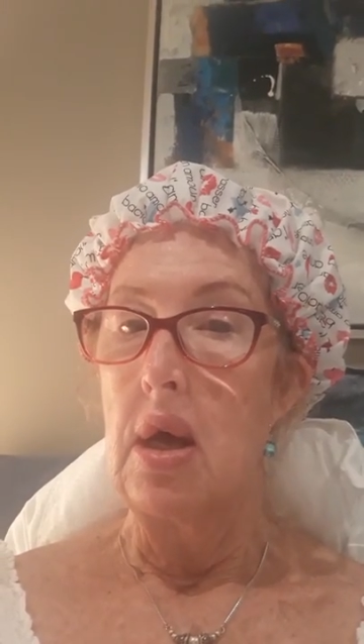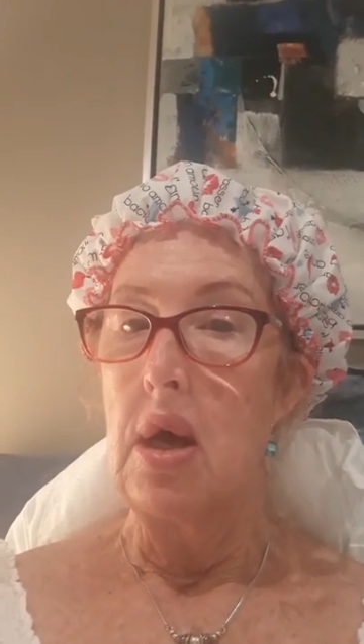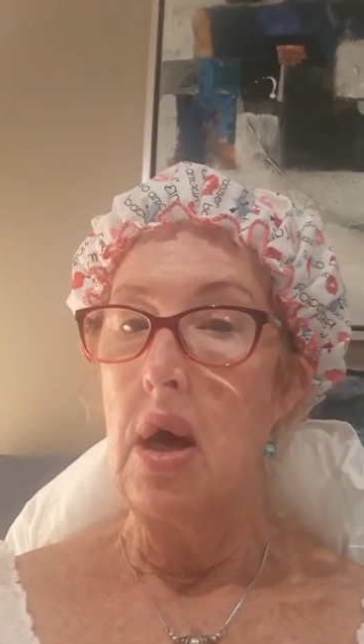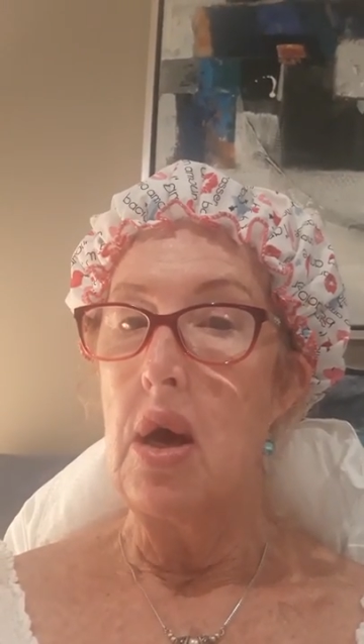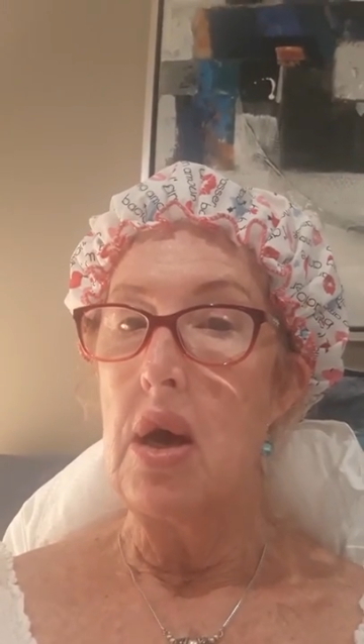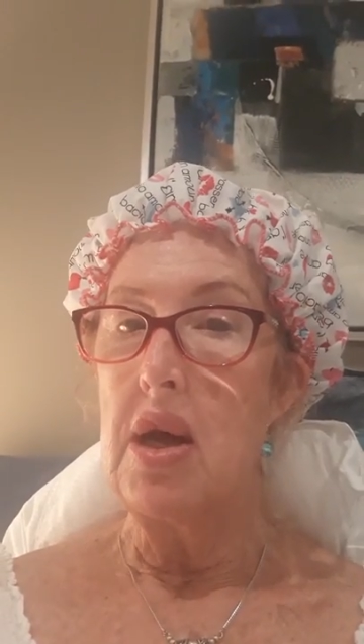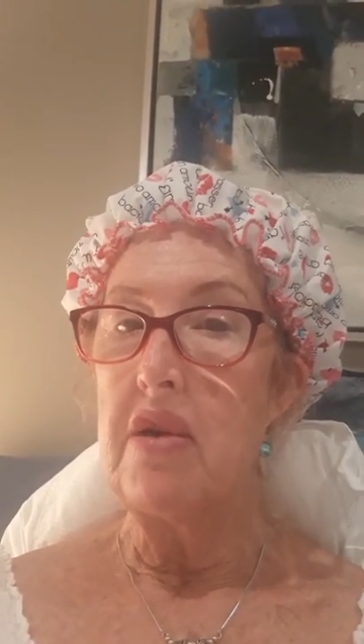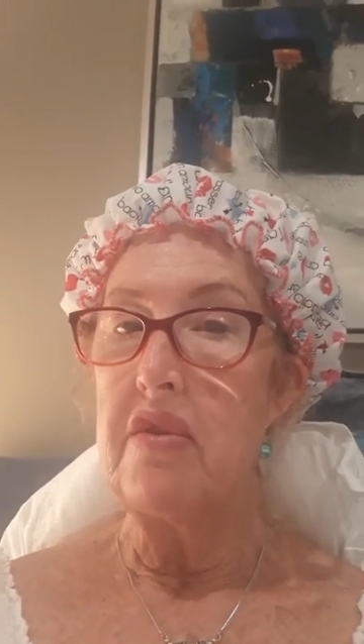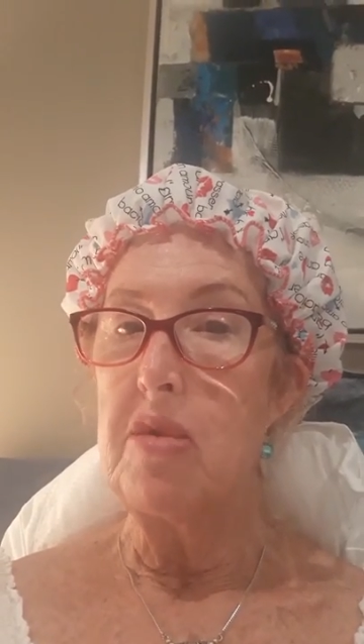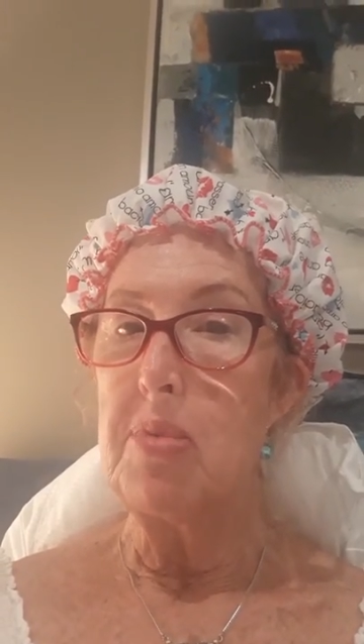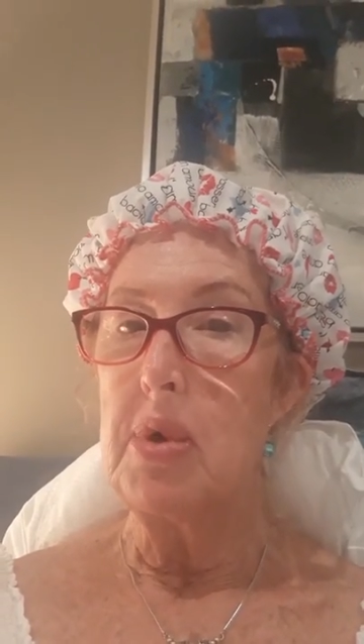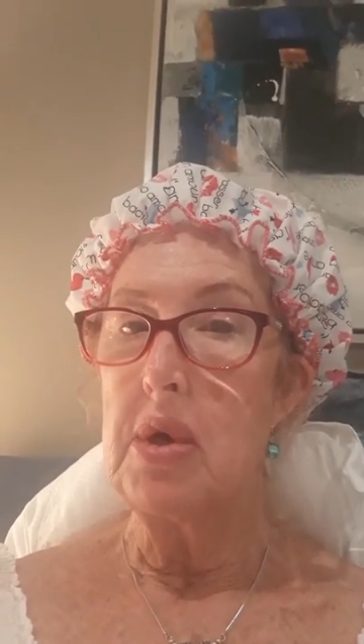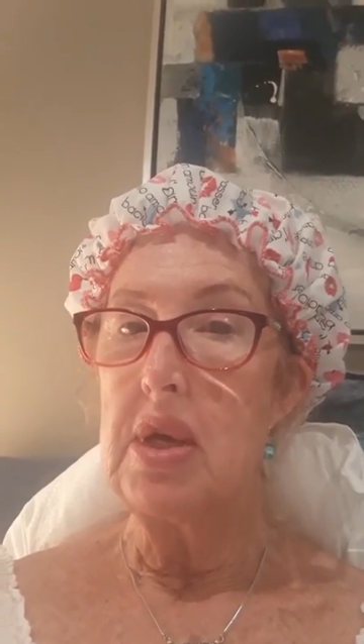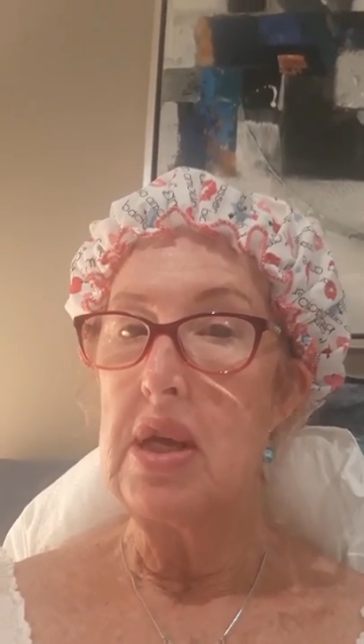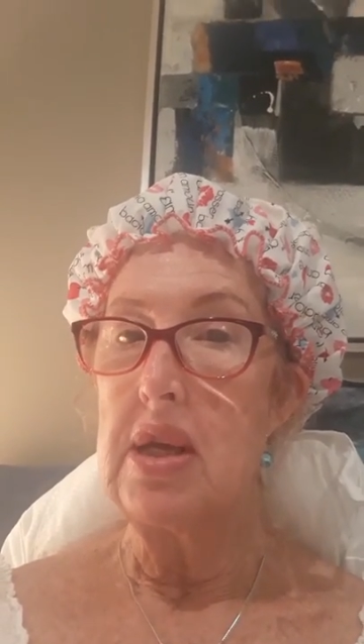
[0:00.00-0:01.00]
Hi
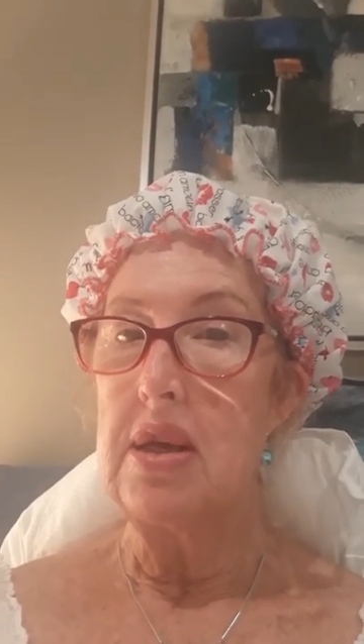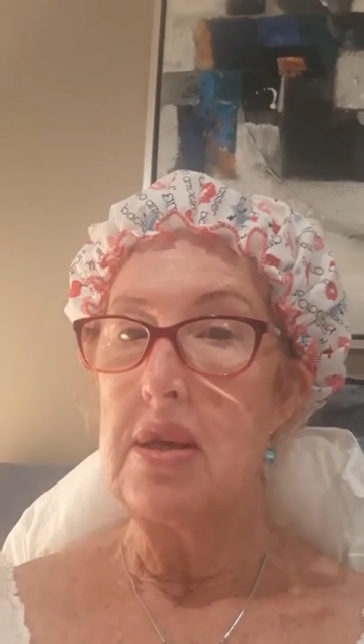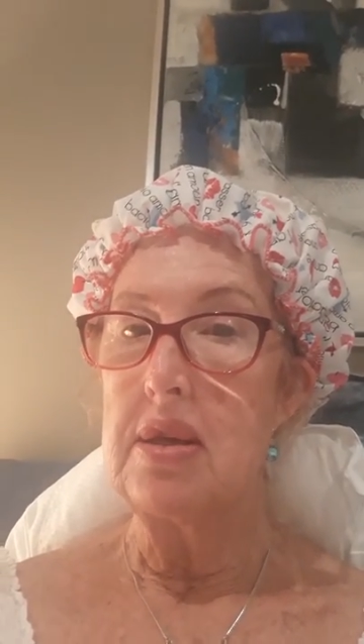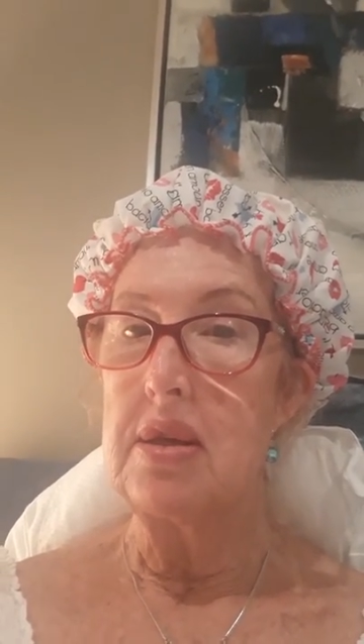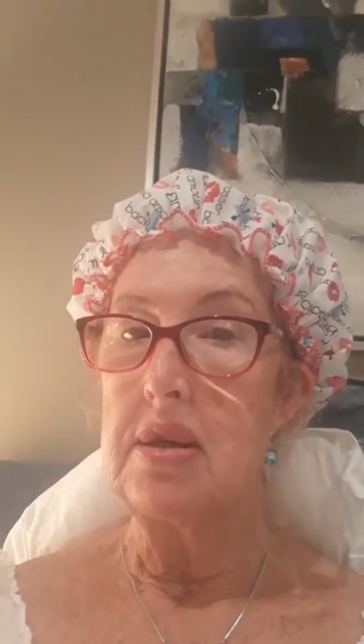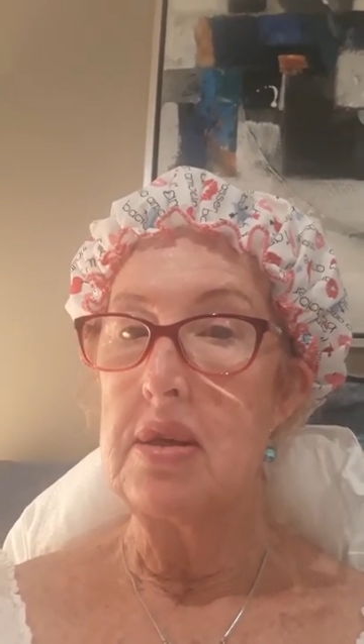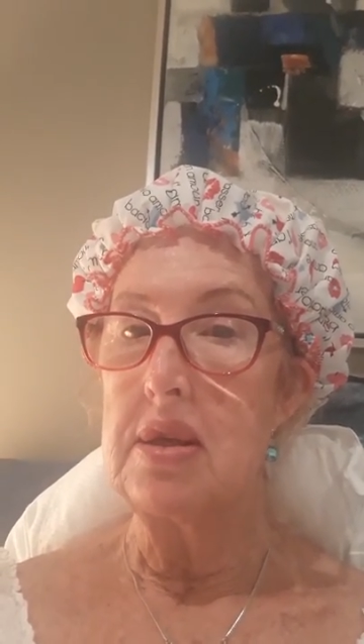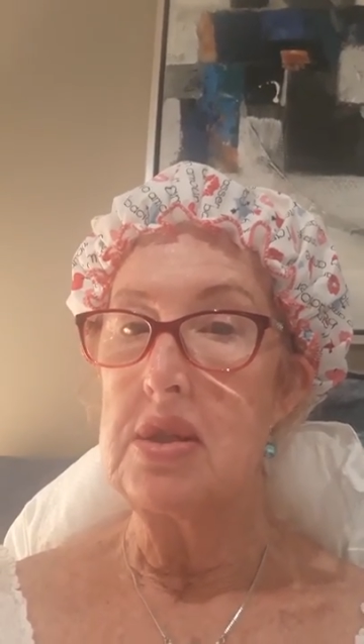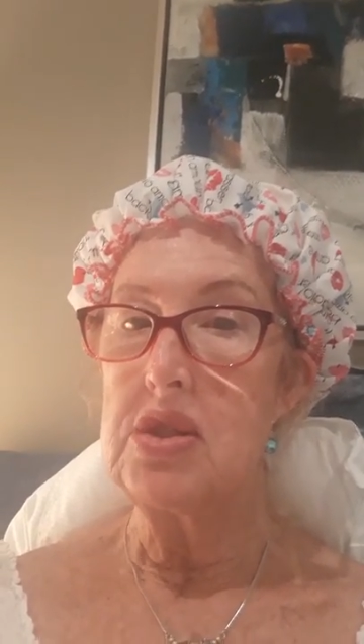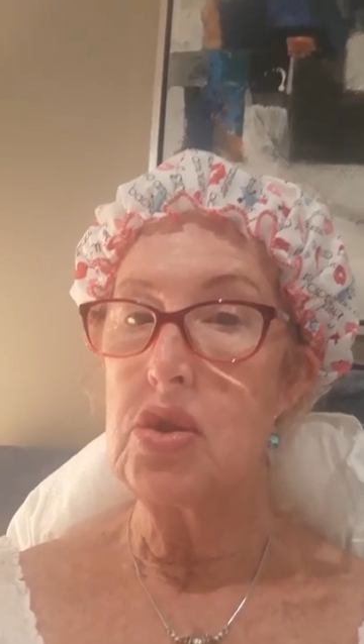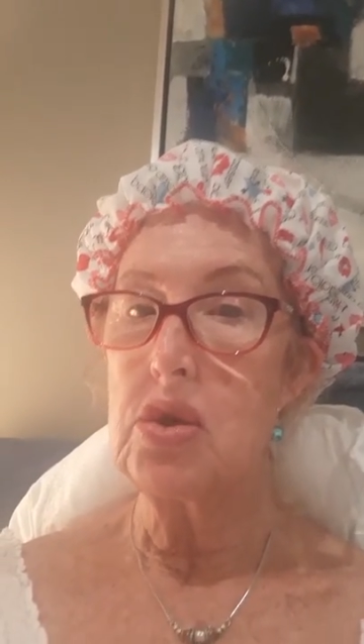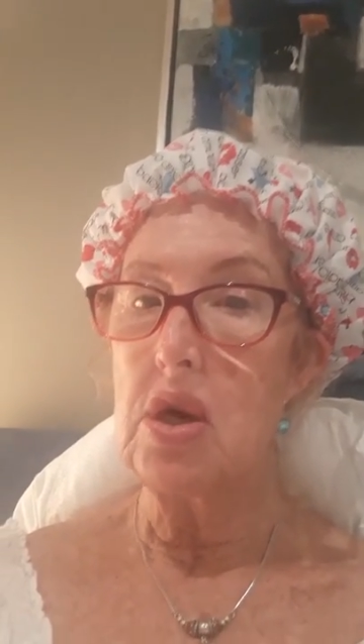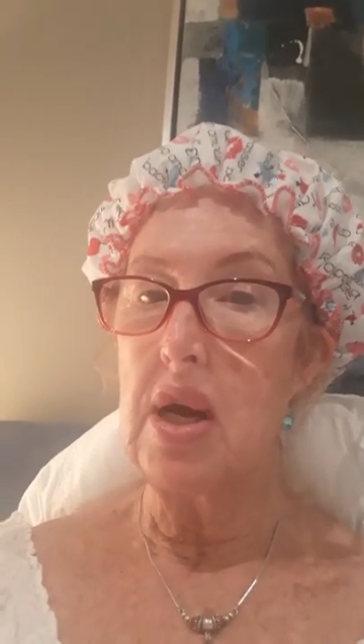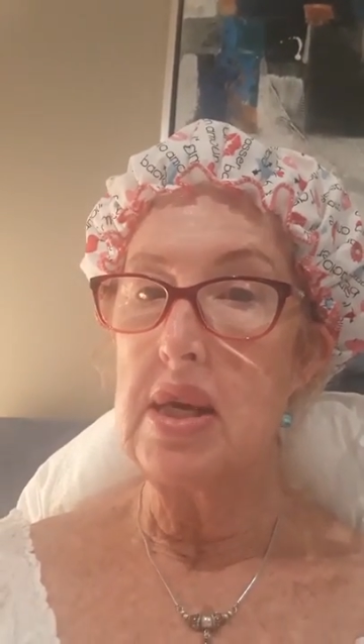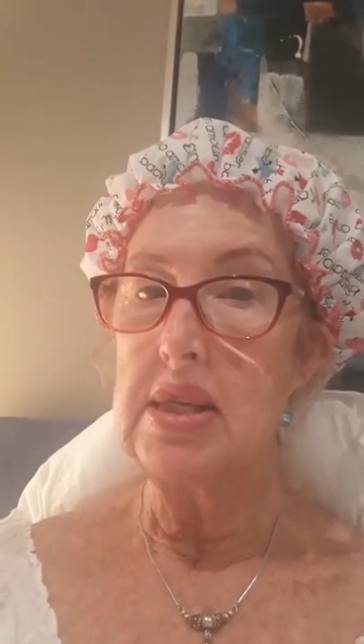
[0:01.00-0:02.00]
everybody, it's
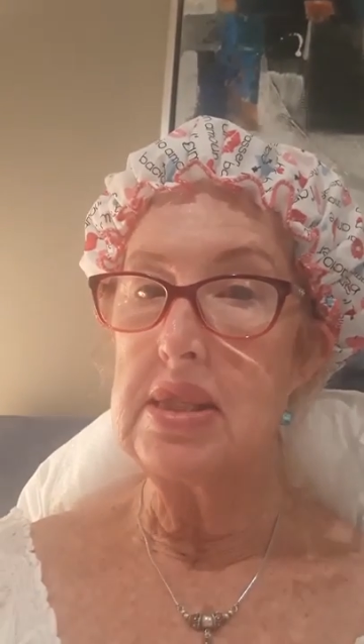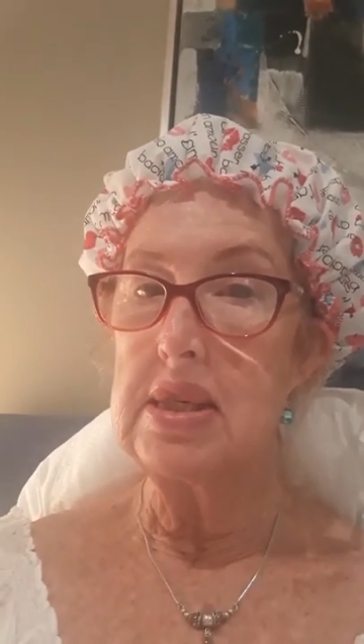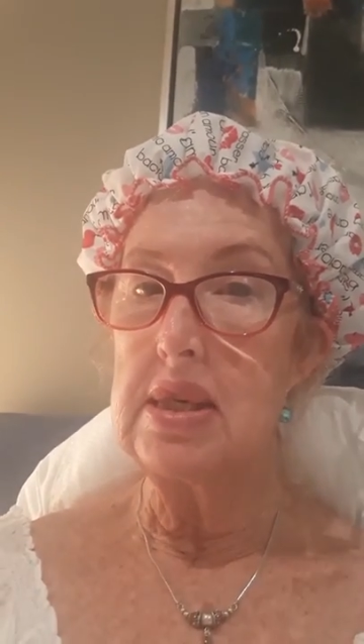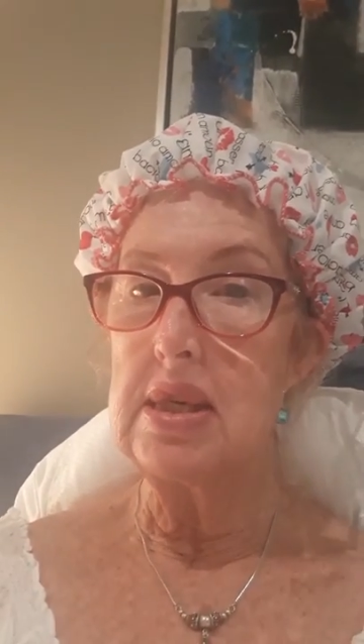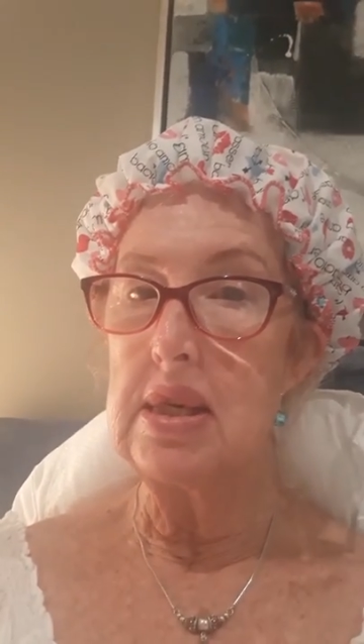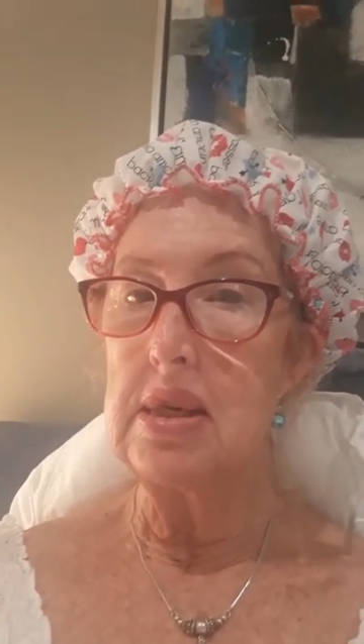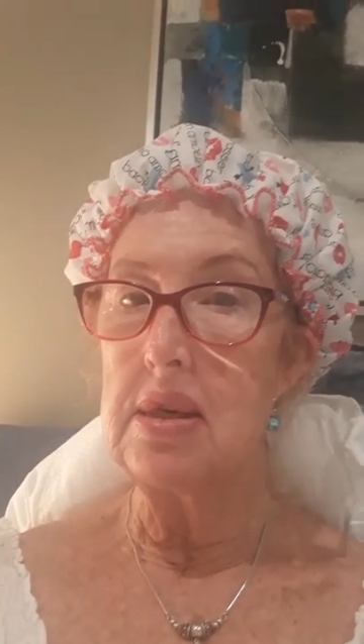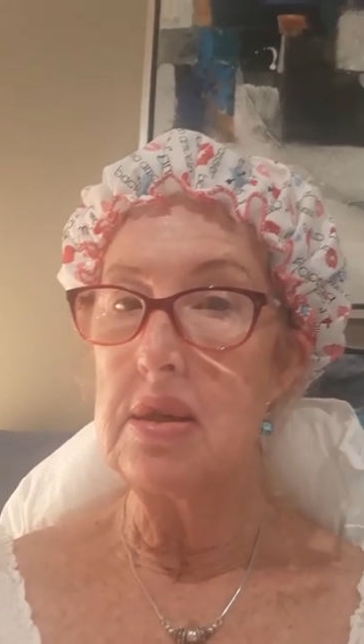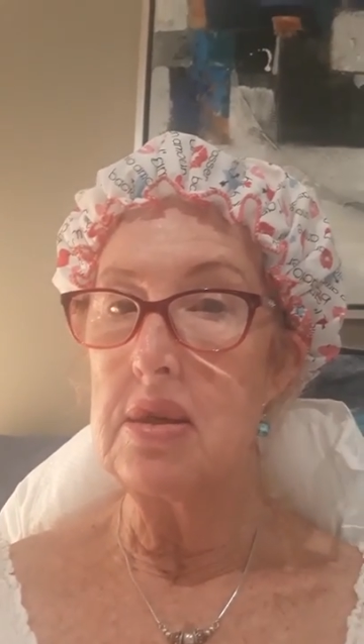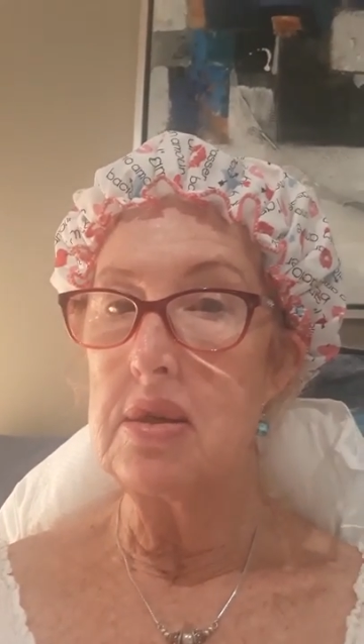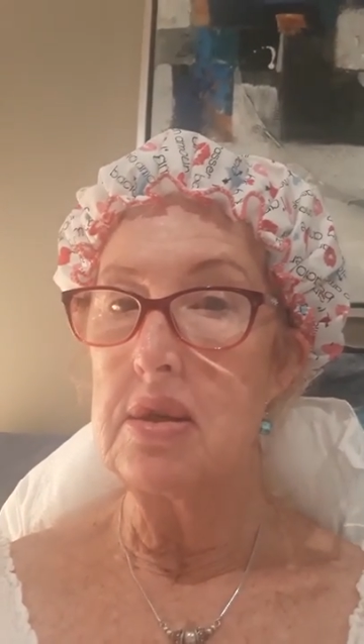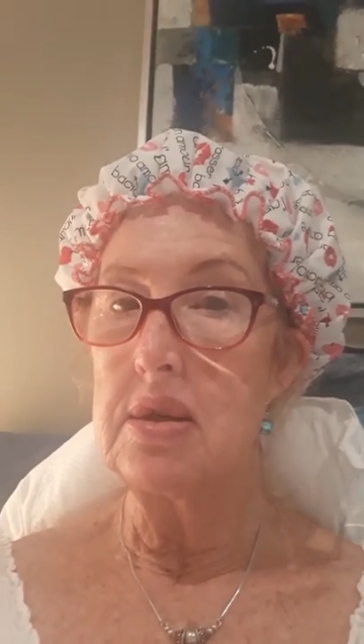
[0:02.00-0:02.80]
Trace here.